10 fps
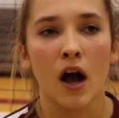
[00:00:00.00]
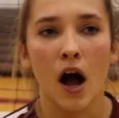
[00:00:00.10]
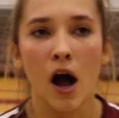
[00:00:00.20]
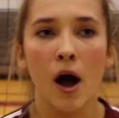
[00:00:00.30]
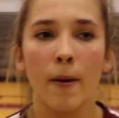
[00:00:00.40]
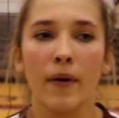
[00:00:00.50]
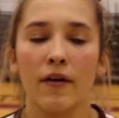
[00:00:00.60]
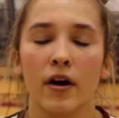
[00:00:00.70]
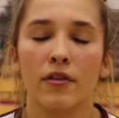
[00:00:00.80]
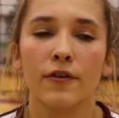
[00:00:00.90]
Um,
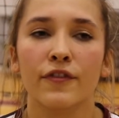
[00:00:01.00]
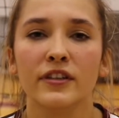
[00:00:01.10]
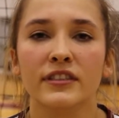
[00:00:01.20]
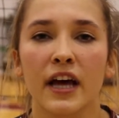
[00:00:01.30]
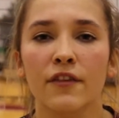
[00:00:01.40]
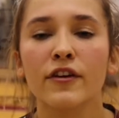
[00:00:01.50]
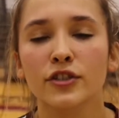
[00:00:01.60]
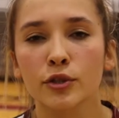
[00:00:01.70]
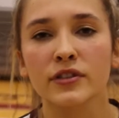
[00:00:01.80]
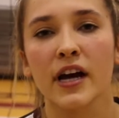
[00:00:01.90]
the first set, the
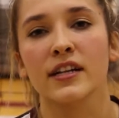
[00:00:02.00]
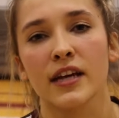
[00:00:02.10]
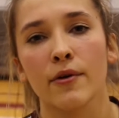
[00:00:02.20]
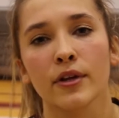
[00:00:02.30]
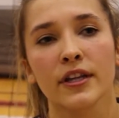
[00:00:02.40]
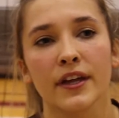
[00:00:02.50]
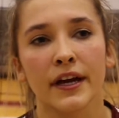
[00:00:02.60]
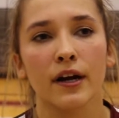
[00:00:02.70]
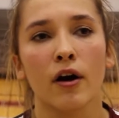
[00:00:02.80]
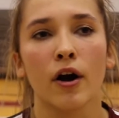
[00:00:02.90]
first two sets, I really
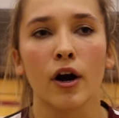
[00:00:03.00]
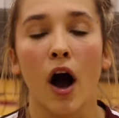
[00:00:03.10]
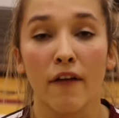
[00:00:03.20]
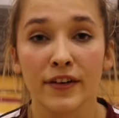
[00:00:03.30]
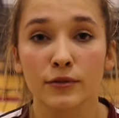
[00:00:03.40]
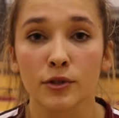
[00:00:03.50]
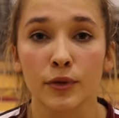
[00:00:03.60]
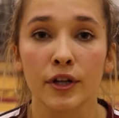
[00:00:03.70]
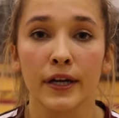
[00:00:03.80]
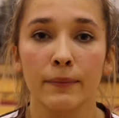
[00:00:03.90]
think our offense was
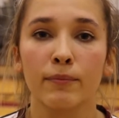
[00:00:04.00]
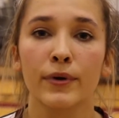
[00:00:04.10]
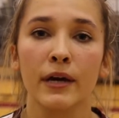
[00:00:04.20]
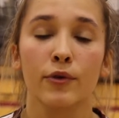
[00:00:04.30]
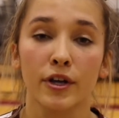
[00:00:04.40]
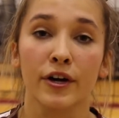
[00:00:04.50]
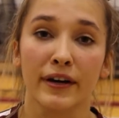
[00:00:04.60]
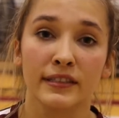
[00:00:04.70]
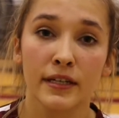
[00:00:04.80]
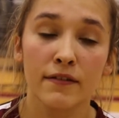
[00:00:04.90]
really being really
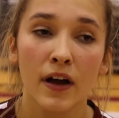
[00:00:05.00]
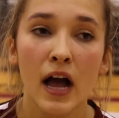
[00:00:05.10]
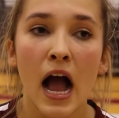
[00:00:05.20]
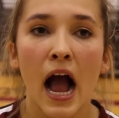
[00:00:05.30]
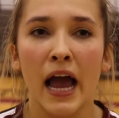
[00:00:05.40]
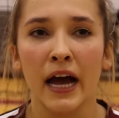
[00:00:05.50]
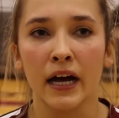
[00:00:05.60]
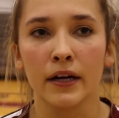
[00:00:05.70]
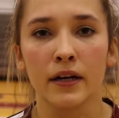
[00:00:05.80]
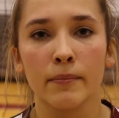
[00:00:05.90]
aggressive
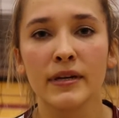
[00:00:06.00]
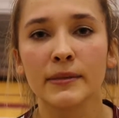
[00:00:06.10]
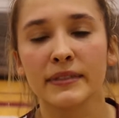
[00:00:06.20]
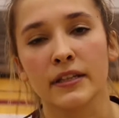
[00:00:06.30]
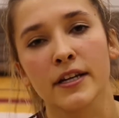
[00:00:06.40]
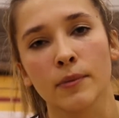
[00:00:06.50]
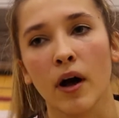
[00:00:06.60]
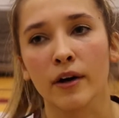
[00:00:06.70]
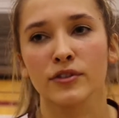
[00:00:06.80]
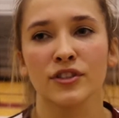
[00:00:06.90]
and Mississippi State's
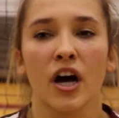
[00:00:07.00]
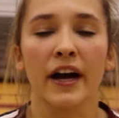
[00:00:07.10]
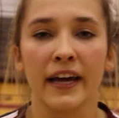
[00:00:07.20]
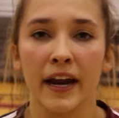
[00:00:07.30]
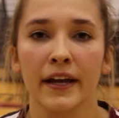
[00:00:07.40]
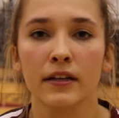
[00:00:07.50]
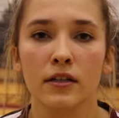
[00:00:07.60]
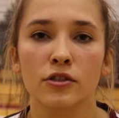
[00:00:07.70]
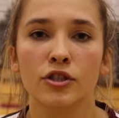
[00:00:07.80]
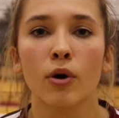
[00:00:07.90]
block was not getting
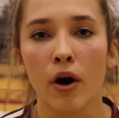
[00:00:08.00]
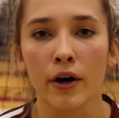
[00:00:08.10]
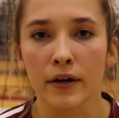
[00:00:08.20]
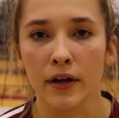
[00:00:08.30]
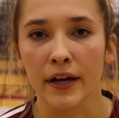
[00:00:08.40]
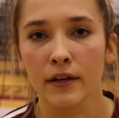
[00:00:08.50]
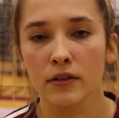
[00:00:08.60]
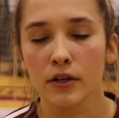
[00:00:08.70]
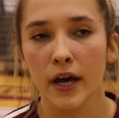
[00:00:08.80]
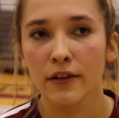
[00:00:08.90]
to our like
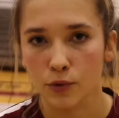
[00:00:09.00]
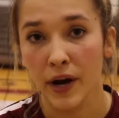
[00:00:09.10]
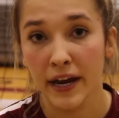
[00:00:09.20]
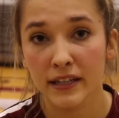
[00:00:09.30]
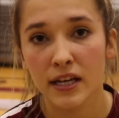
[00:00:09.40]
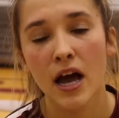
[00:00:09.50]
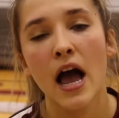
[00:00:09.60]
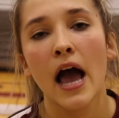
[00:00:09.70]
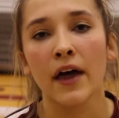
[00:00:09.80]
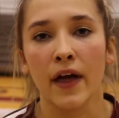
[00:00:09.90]
swings,
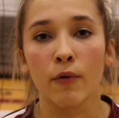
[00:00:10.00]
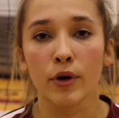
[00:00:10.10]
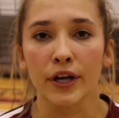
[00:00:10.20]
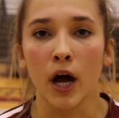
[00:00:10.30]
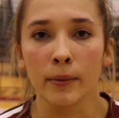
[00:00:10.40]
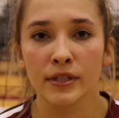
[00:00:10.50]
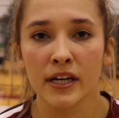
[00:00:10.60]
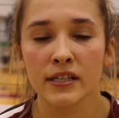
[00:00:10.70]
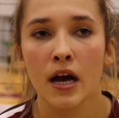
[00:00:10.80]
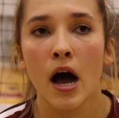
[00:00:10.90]
and that really helped us.